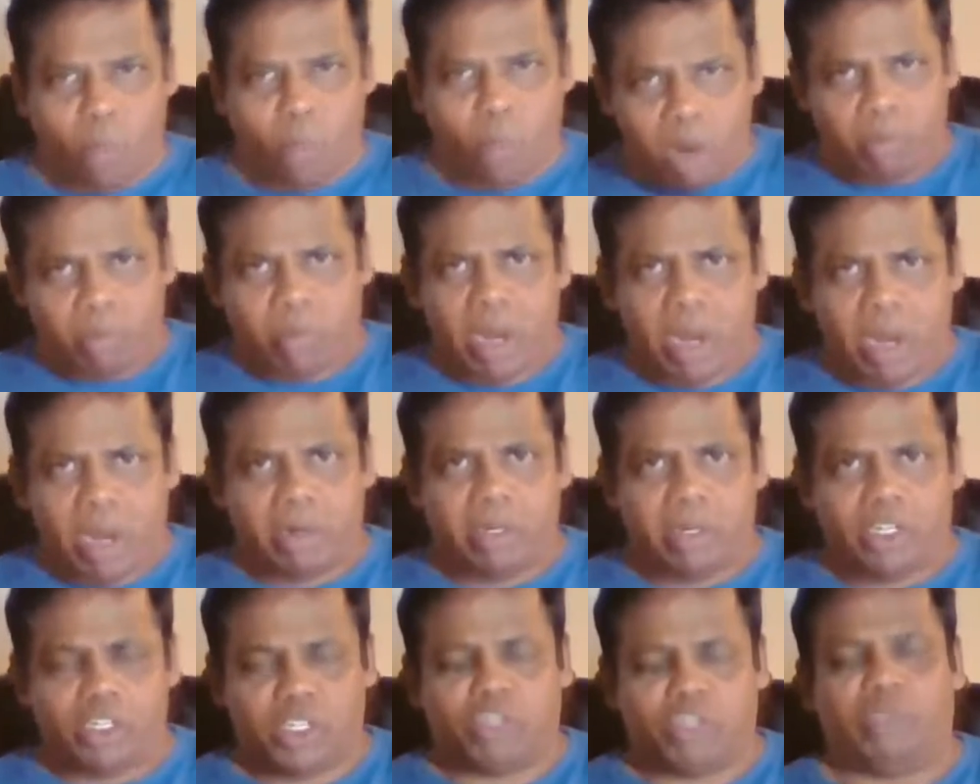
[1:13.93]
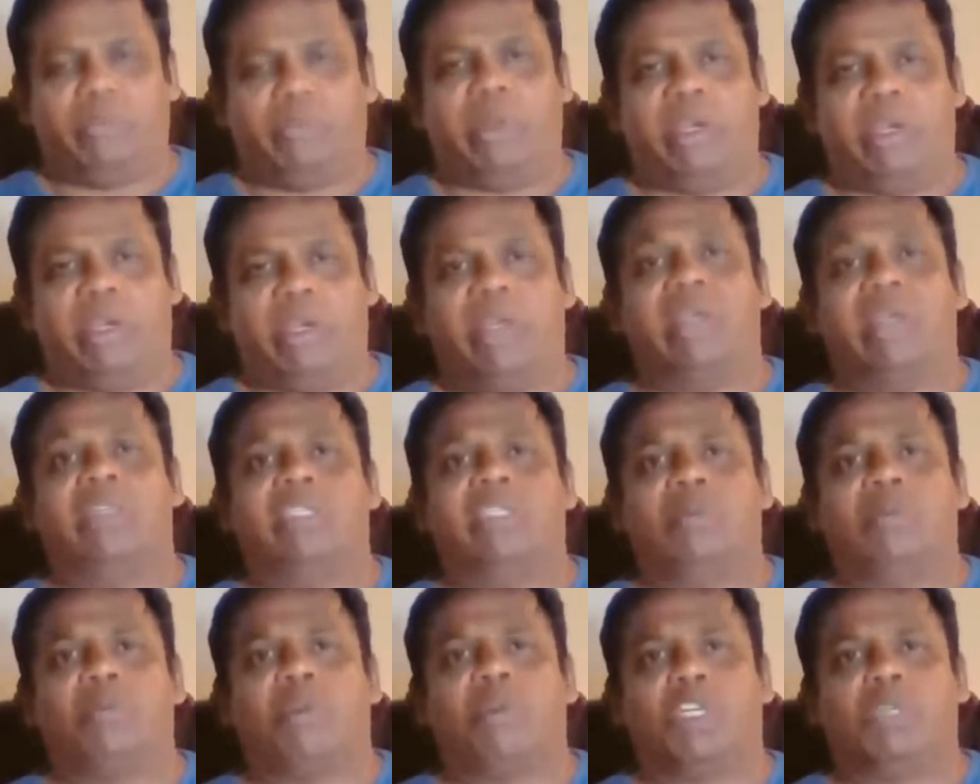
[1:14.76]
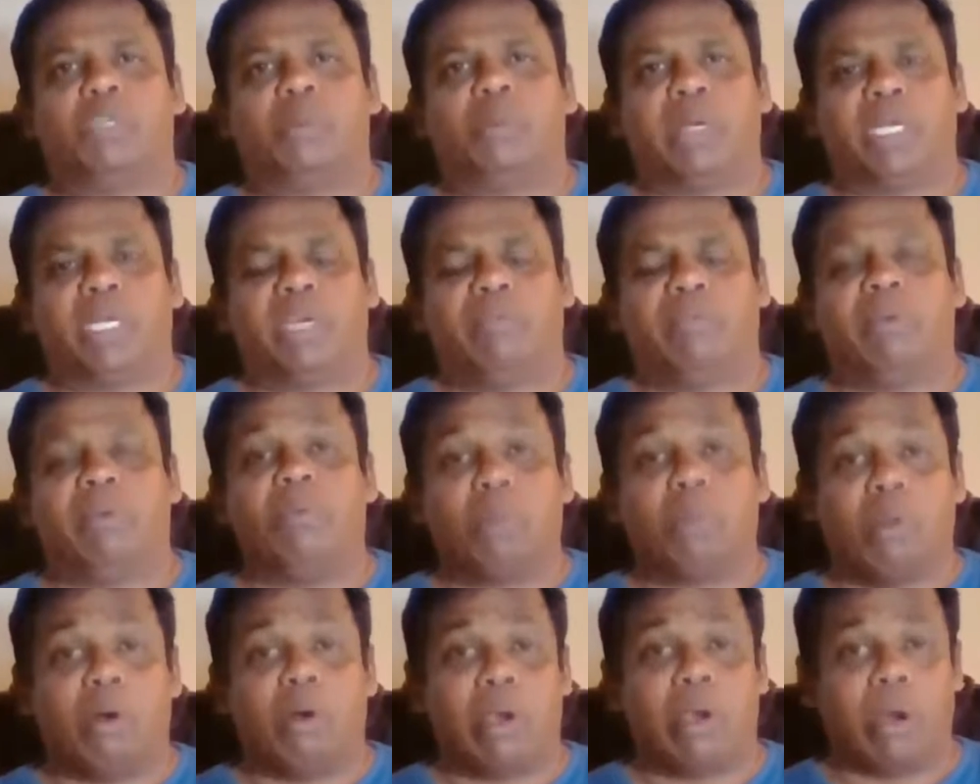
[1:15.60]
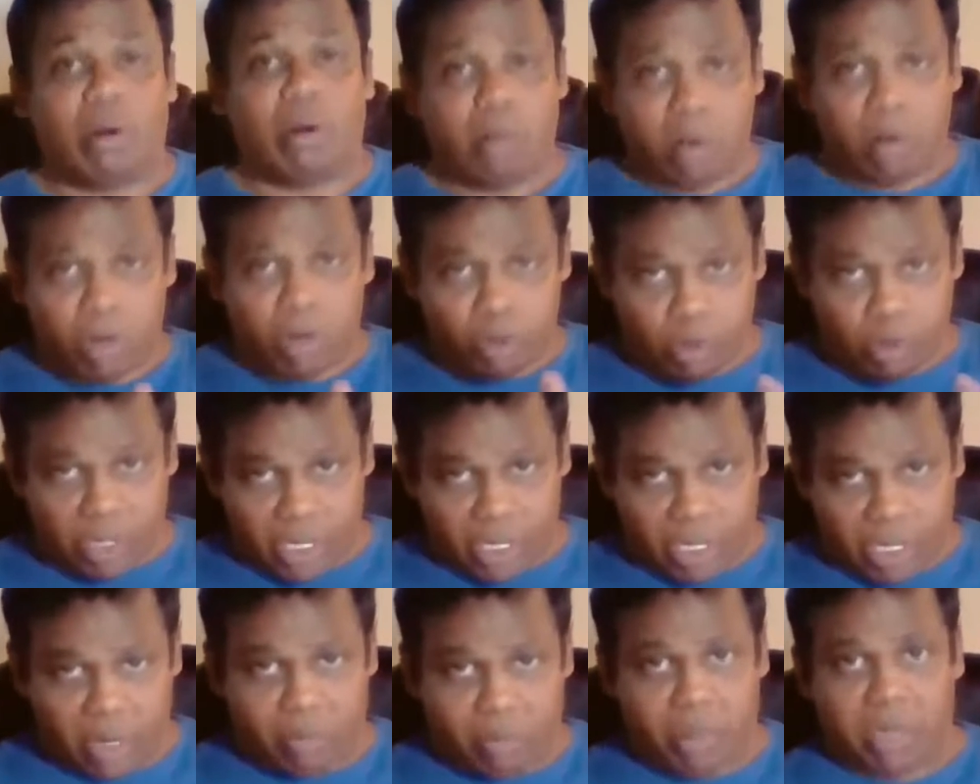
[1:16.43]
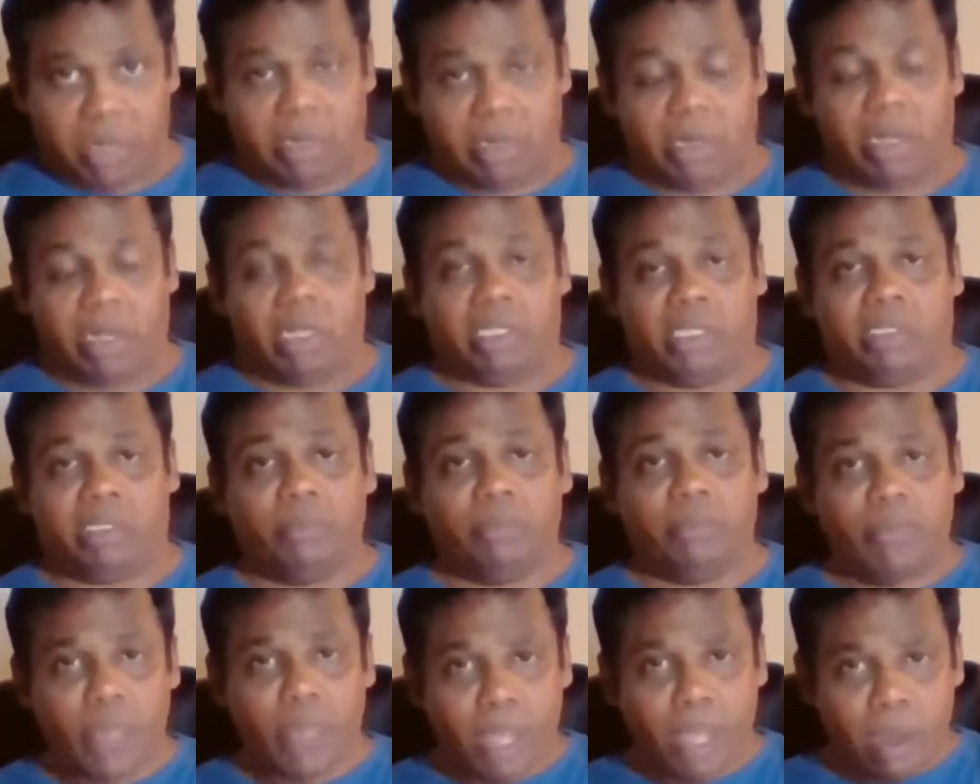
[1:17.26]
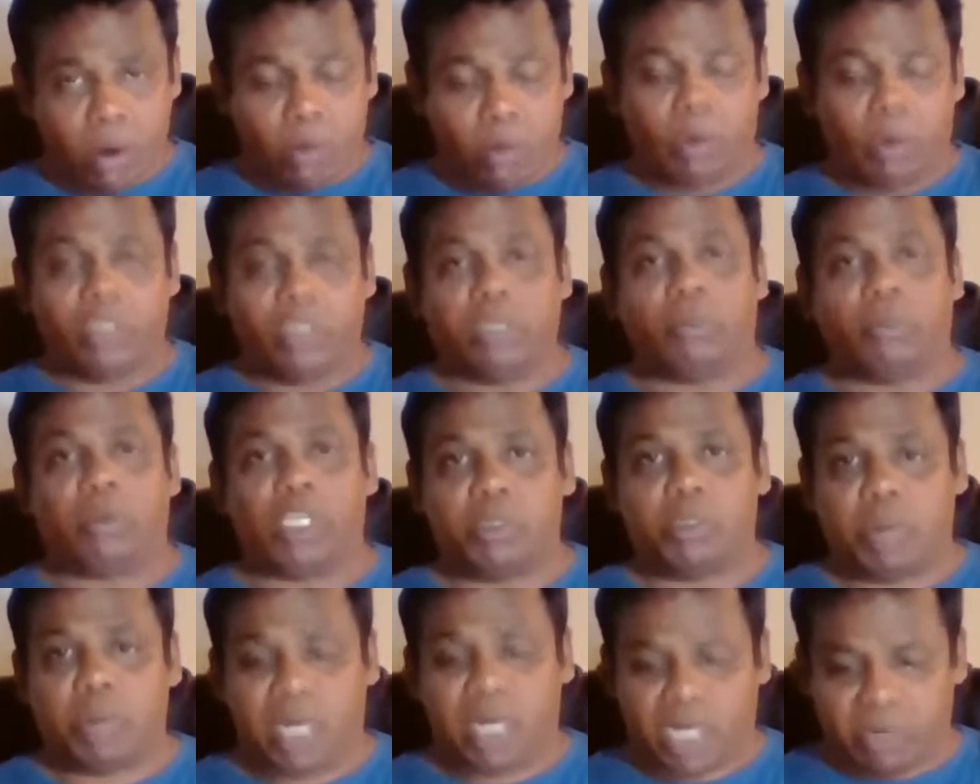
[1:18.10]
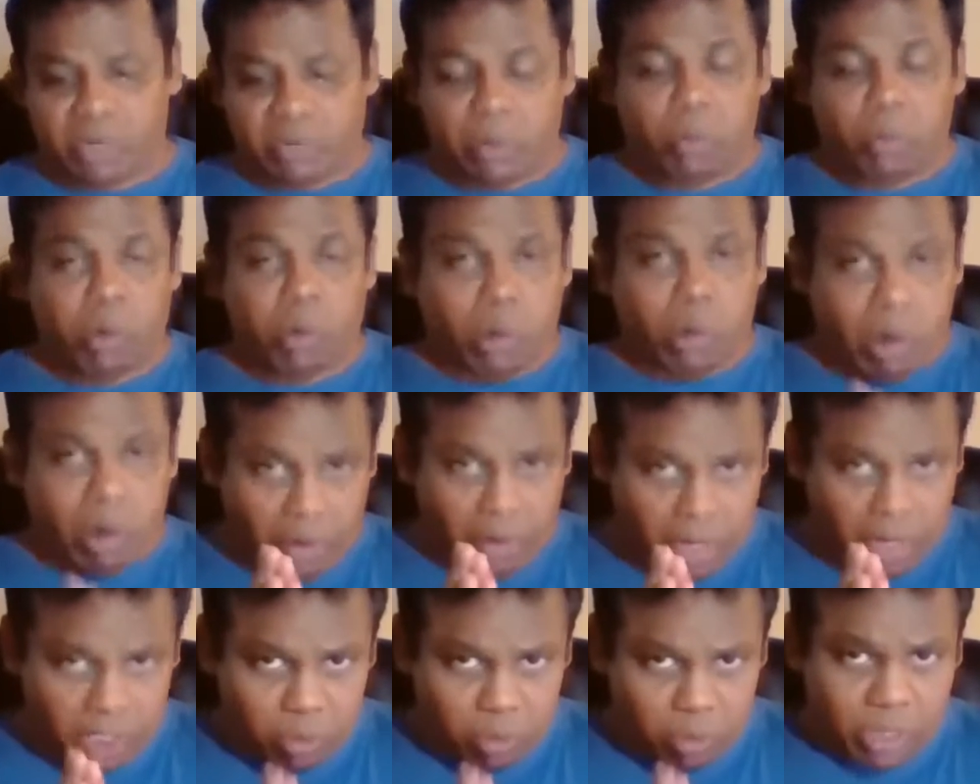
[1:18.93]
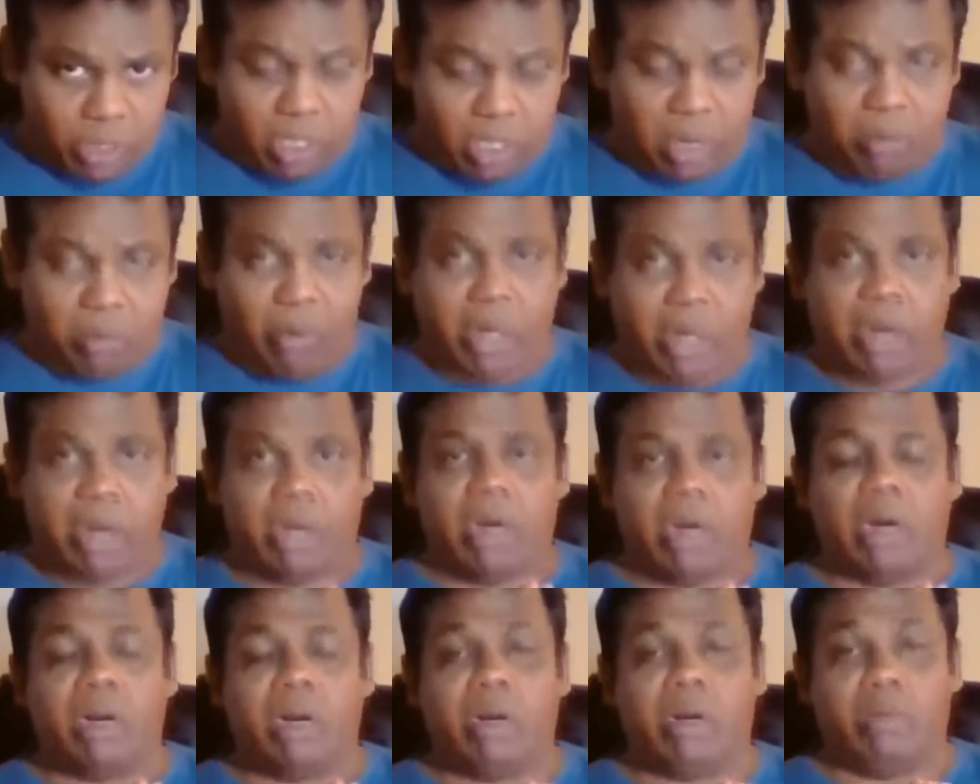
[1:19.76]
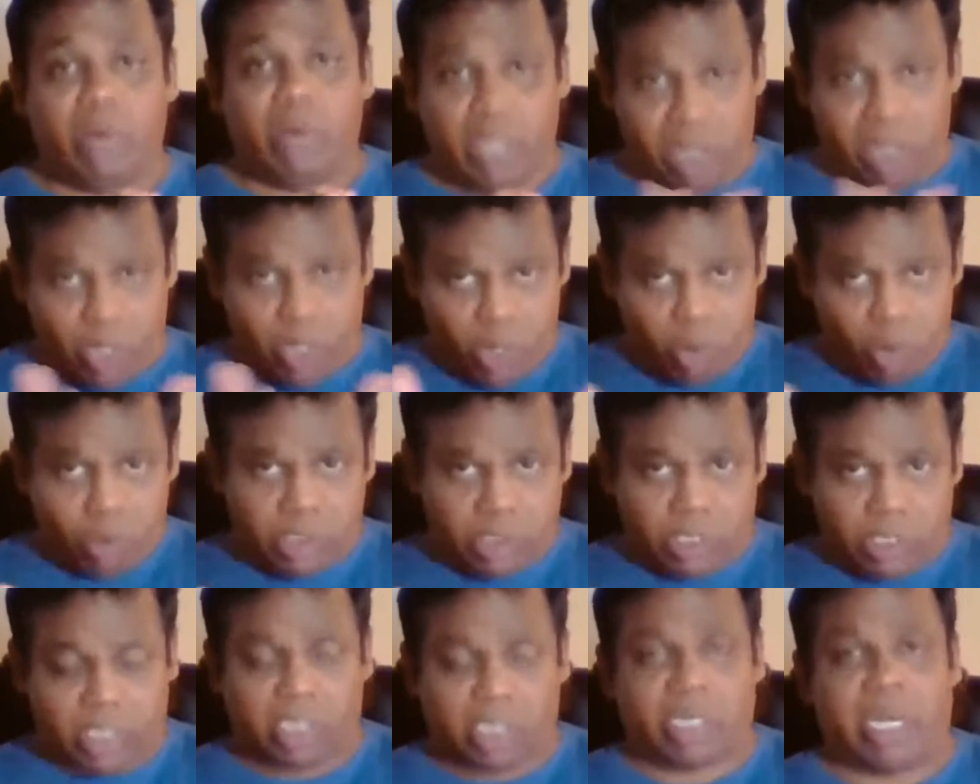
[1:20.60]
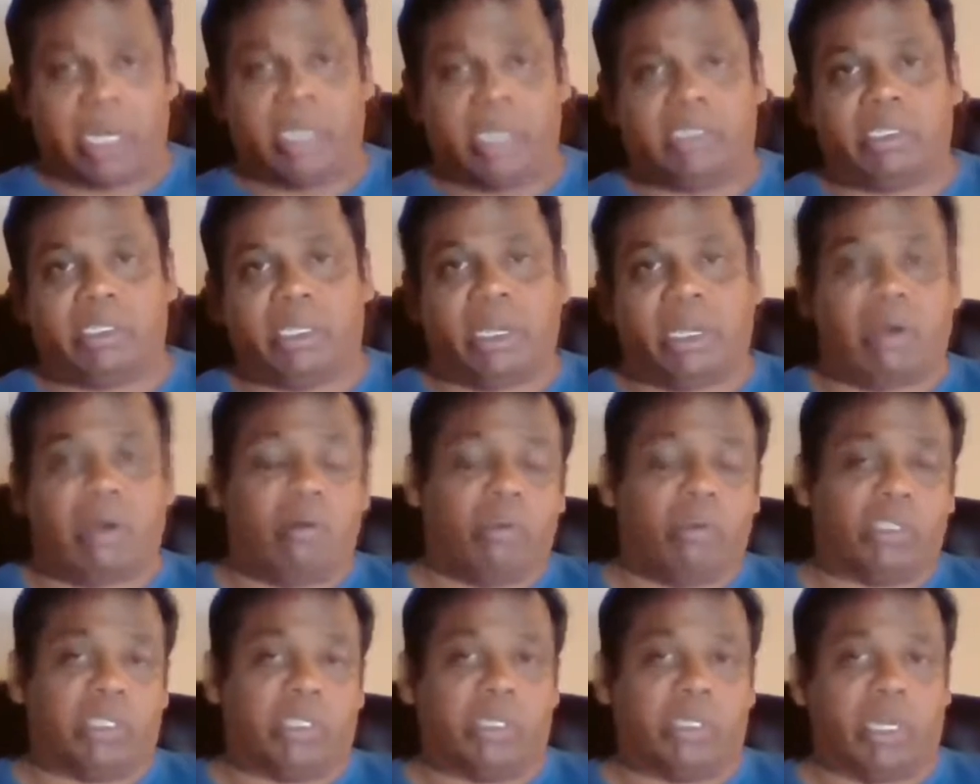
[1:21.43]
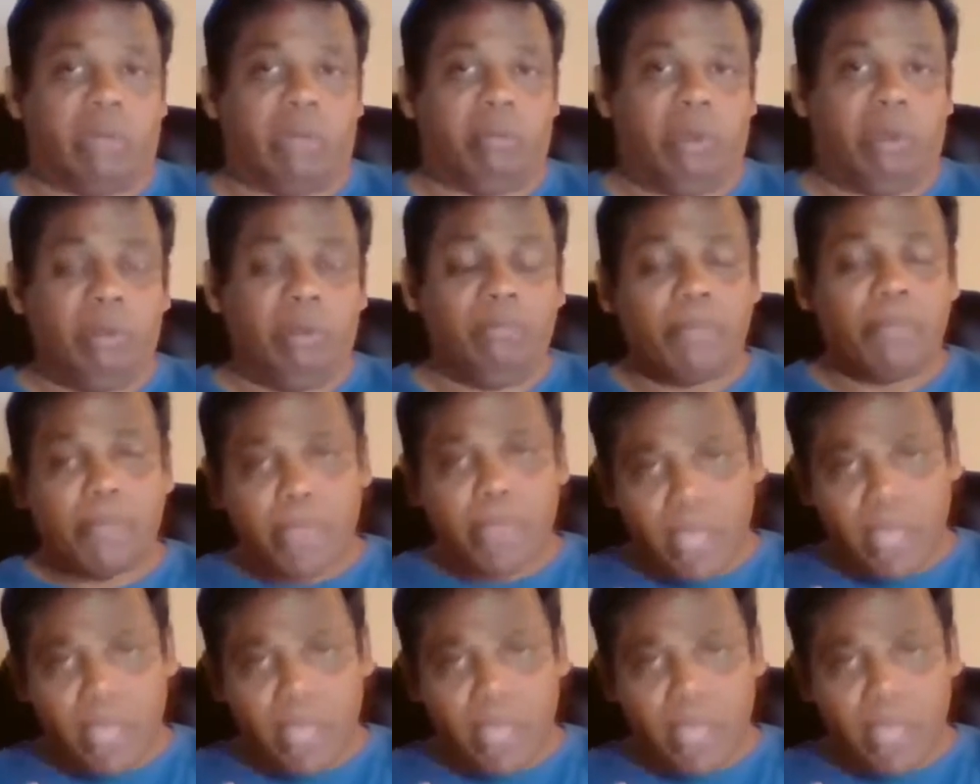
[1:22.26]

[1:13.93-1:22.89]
What matters to me as a prospective employer or to anybody else who is a prospective employer is whether you can sit across the table